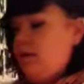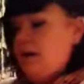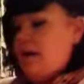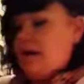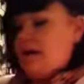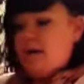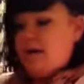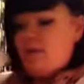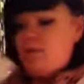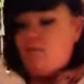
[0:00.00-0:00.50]

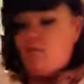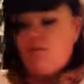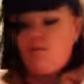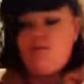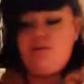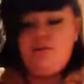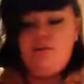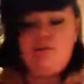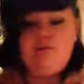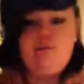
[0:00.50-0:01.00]
I then
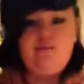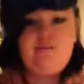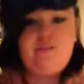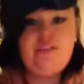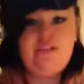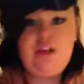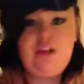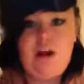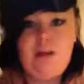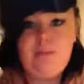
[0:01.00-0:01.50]
wandered over
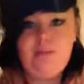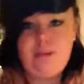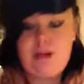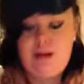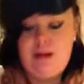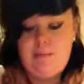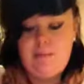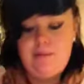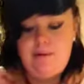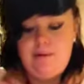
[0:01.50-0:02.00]
to
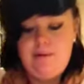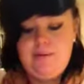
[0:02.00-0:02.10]
Topshop.